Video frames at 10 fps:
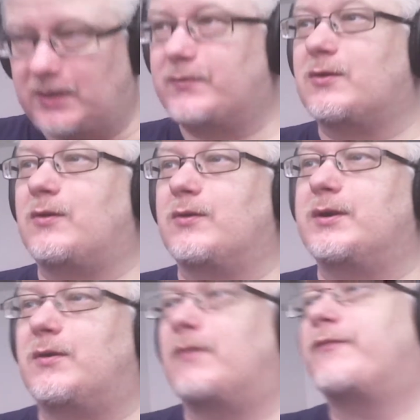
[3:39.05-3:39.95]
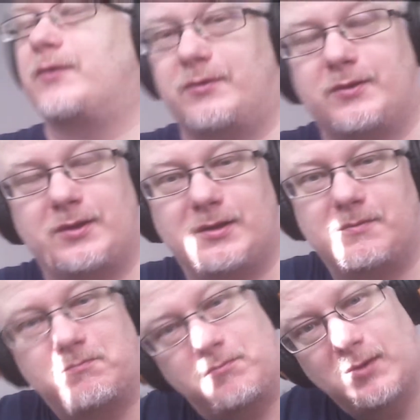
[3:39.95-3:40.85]
it on and off,
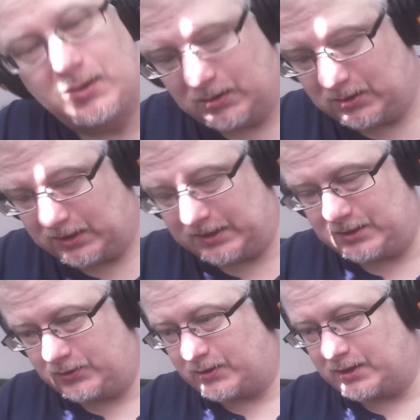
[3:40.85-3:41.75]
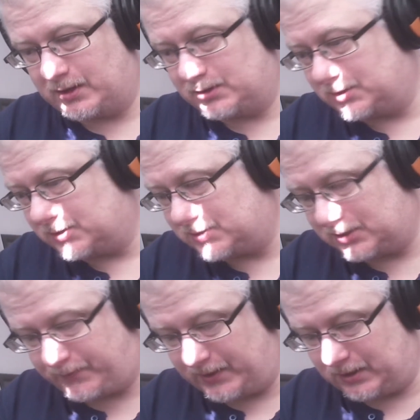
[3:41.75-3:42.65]
and you can adjust the
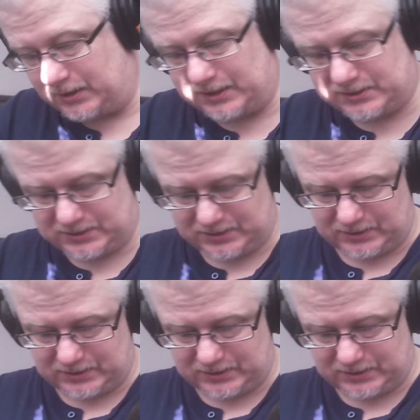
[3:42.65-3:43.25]
speed. Let's